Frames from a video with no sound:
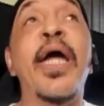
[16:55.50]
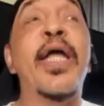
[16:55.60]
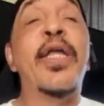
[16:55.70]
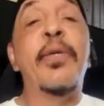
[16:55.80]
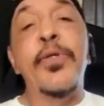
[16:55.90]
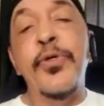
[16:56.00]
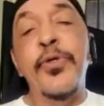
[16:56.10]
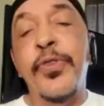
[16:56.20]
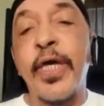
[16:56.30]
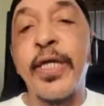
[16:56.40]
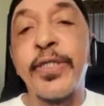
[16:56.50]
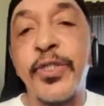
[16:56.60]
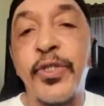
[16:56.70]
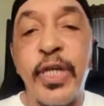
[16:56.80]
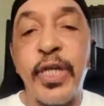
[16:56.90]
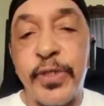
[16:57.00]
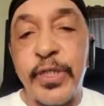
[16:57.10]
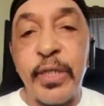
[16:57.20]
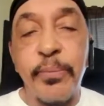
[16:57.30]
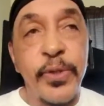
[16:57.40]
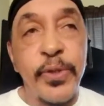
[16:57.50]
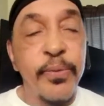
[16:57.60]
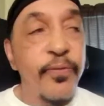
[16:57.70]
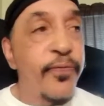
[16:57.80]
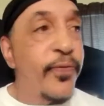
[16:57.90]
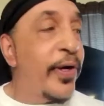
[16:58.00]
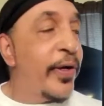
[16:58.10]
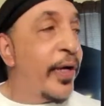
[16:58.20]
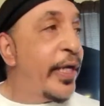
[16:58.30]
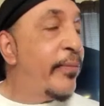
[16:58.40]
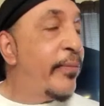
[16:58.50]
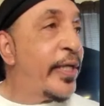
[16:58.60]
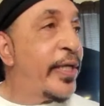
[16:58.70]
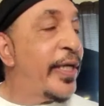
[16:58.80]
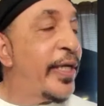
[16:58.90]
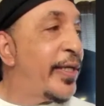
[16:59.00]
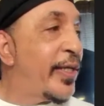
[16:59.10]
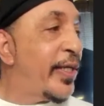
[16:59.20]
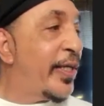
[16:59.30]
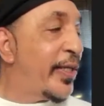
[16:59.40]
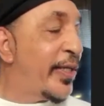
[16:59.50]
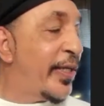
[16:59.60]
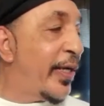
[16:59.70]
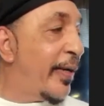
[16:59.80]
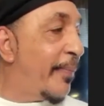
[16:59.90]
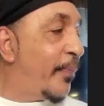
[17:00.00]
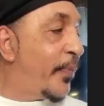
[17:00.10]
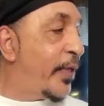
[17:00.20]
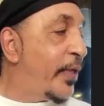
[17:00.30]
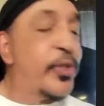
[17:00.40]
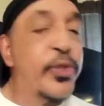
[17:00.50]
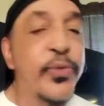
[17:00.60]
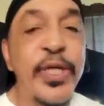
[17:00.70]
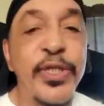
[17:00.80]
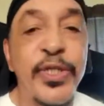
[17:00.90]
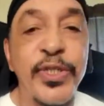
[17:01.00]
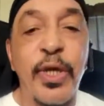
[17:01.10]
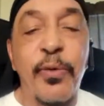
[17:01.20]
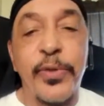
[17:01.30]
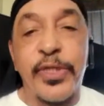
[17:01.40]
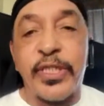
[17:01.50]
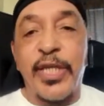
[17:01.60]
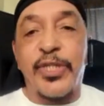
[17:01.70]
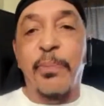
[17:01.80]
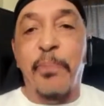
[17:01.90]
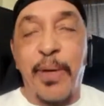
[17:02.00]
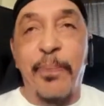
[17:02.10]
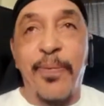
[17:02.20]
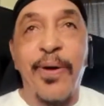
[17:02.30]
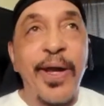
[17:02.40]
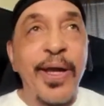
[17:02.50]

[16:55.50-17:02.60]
And he would do things that you never seen him do before. Even at the demonstrations, we would station people.